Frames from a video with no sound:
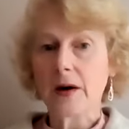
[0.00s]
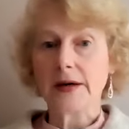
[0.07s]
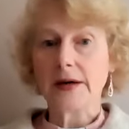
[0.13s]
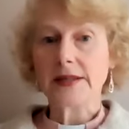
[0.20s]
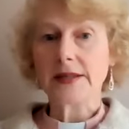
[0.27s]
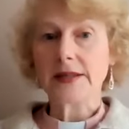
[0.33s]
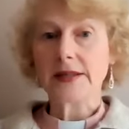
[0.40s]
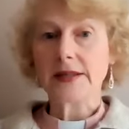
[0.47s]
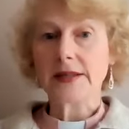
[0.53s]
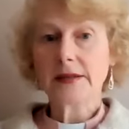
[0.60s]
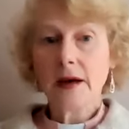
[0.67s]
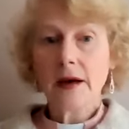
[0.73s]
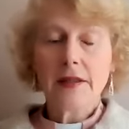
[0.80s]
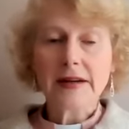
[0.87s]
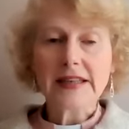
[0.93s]

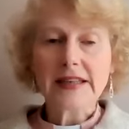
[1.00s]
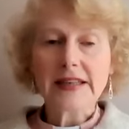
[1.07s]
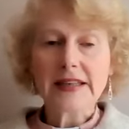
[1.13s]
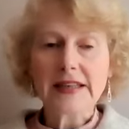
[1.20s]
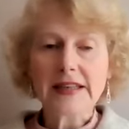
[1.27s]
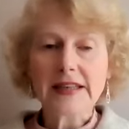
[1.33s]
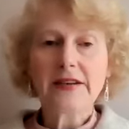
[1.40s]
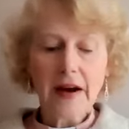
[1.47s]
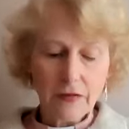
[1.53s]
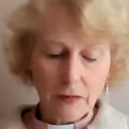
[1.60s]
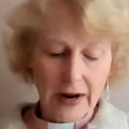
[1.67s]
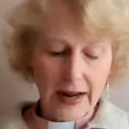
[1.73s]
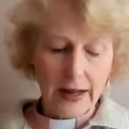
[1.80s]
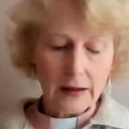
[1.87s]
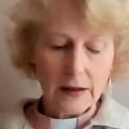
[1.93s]
Because there is a
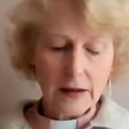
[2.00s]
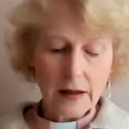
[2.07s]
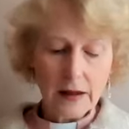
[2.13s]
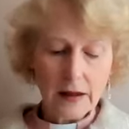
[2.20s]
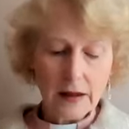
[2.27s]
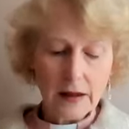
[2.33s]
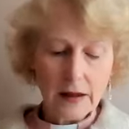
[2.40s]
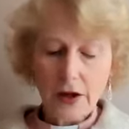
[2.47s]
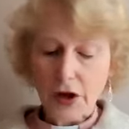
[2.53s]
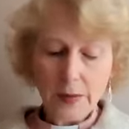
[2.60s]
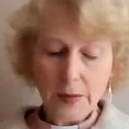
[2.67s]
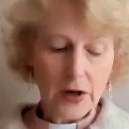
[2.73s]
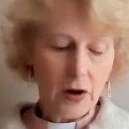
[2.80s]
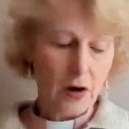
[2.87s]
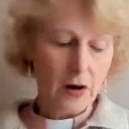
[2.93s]
very real
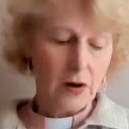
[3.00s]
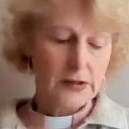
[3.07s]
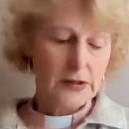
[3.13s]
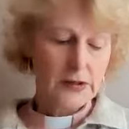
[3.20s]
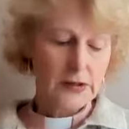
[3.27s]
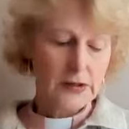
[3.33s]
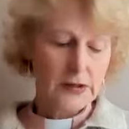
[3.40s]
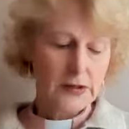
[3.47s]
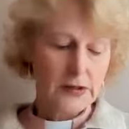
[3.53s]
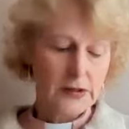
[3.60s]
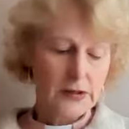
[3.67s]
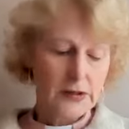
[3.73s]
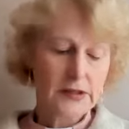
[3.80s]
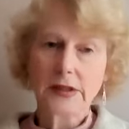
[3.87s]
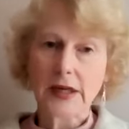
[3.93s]
human
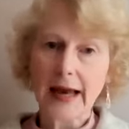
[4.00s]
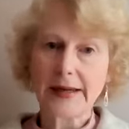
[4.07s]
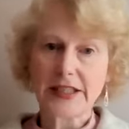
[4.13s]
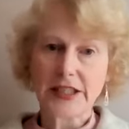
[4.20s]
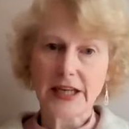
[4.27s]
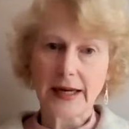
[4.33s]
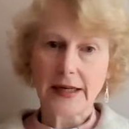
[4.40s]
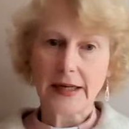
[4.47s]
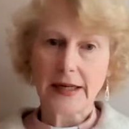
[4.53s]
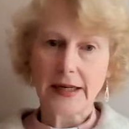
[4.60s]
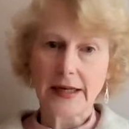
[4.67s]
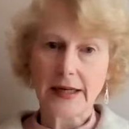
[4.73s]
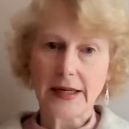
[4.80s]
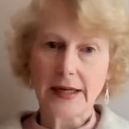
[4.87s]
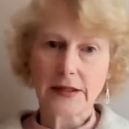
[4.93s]
cost to climate
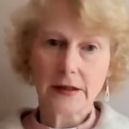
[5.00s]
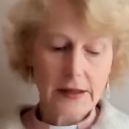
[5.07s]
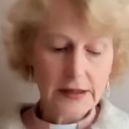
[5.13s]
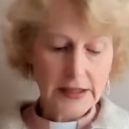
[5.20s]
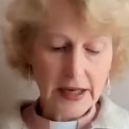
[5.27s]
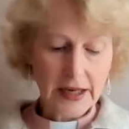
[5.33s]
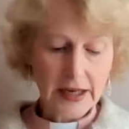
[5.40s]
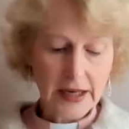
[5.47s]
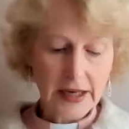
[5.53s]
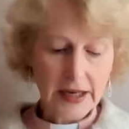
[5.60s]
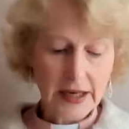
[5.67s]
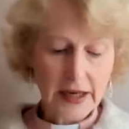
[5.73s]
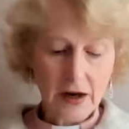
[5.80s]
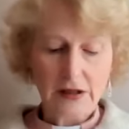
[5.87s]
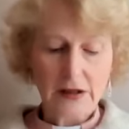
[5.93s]
change and
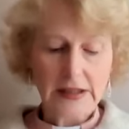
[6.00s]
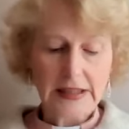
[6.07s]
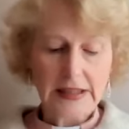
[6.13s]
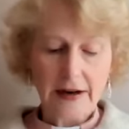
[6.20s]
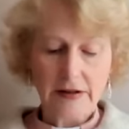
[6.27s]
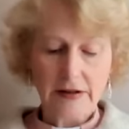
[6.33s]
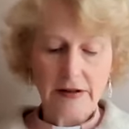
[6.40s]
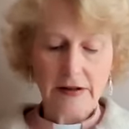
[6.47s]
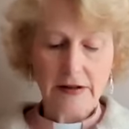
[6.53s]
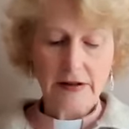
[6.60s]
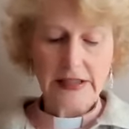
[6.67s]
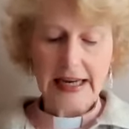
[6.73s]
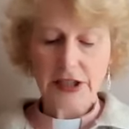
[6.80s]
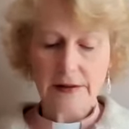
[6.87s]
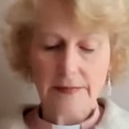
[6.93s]
ecological
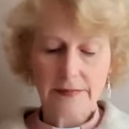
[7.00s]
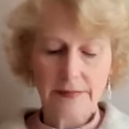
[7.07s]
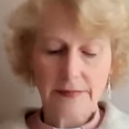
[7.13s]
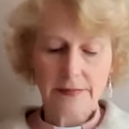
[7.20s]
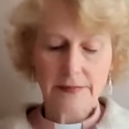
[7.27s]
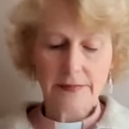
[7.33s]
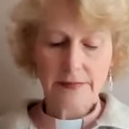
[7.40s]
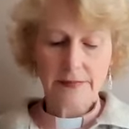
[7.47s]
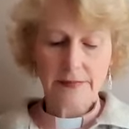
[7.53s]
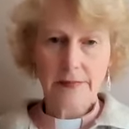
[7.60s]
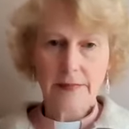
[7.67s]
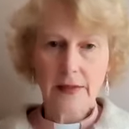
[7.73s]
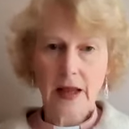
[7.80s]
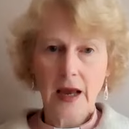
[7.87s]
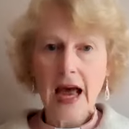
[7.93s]
degradation.
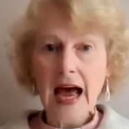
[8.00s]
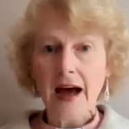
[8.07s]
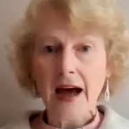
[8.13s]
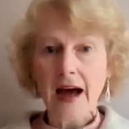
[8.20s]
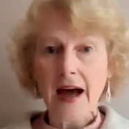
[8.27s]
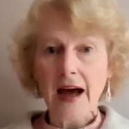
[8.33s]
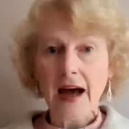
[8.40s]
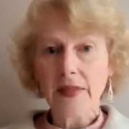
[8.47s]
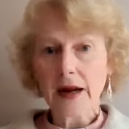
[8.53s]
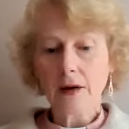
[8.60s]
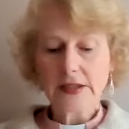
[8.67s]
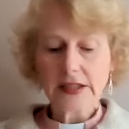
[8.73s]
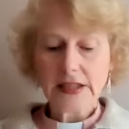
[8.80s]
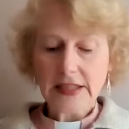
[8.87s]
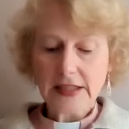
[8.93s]
And
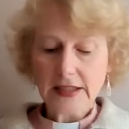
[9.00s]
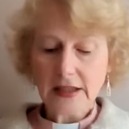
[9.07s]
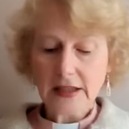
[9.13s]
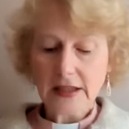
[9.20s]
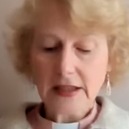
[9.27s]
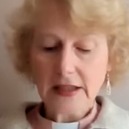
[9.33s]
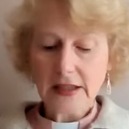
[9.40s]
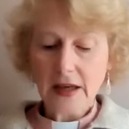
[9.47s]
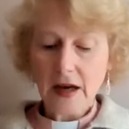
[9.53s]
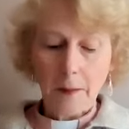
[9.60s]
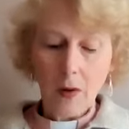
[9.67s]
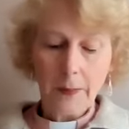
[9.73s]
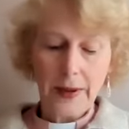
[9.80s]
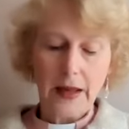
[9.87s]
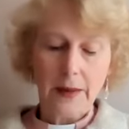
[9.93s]
that cost is
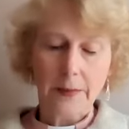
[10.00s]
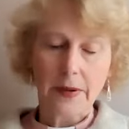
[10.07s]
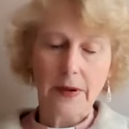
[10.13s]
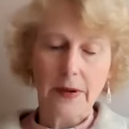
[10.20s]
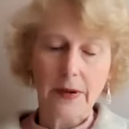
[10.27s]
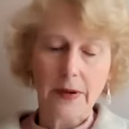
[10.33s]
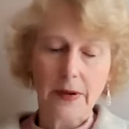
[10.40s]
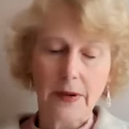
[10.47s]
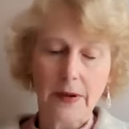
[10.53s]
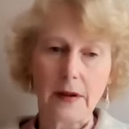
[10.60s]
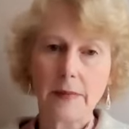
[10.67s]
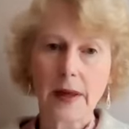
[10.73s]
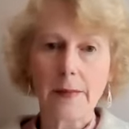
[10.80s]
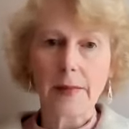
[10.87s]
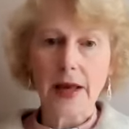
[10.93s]
more
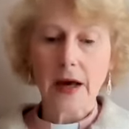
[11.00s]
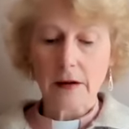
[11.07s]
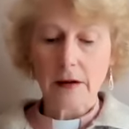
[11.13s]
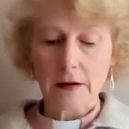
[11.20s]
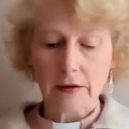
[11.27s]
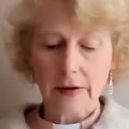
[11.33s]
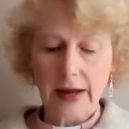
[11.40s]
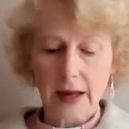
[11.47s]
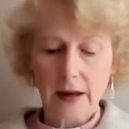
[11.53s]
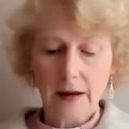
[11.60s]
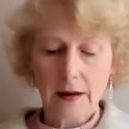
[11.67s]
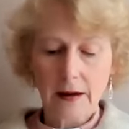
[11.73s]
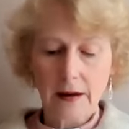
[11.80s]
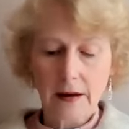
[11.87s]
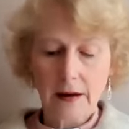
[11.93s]
people becoming
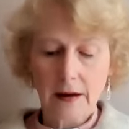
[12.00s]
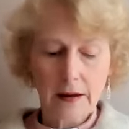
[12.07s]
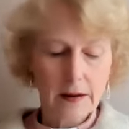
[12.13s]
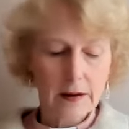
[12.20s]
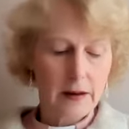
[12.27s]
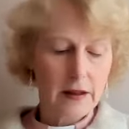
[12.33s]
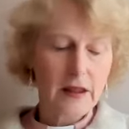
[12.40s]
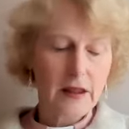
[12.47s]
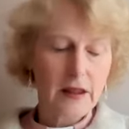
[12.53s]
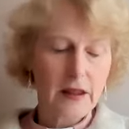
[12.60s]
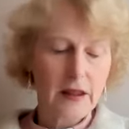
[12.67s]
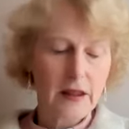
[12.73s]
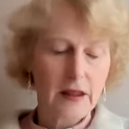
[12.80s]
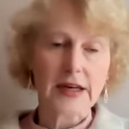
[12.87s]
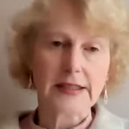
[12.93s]
hungry,
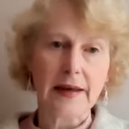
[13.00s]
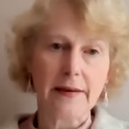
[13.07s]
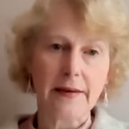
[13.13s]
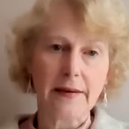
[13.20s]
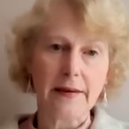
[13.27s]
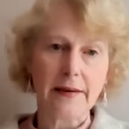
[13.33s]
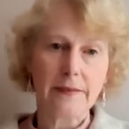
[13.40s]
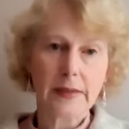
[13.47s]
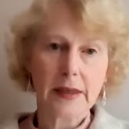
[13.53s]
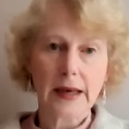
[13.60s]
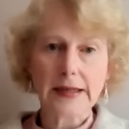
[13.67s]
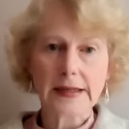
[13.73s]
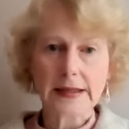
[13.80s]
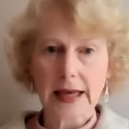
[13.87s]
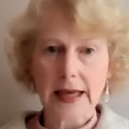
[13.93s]
thirsty,
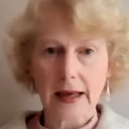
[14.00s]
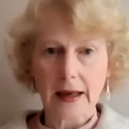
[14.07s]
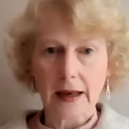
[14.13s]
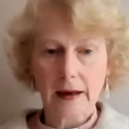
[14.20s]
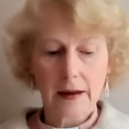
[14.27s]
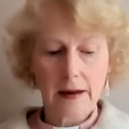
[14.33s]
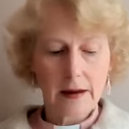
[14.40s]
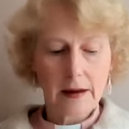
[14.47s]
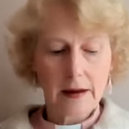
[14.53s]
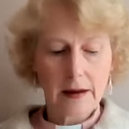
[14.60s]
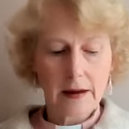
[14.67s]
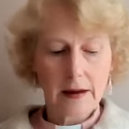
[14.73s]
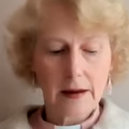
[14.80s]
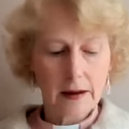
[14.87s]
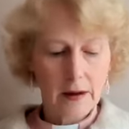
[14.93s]
sick,
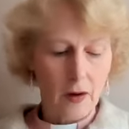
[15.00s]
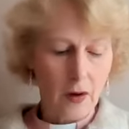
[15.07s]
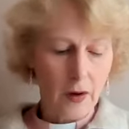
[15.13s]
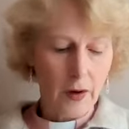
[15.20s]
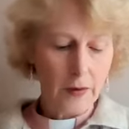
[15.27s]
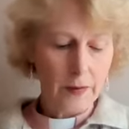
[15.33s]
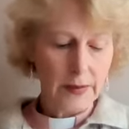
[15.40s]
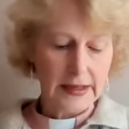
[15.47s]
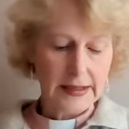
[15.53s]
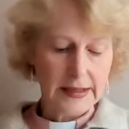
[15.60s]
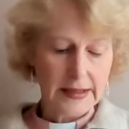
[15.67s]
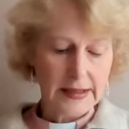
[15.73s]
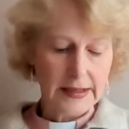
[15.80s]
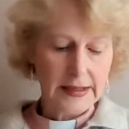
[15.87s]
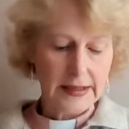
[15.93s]
or
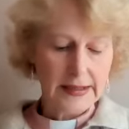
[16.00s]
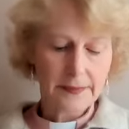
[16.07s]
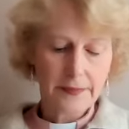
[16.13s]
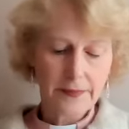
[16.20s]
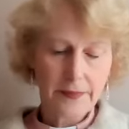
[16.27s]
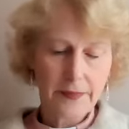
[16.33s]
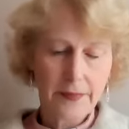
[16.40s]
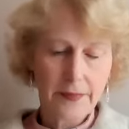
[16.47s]
homeless.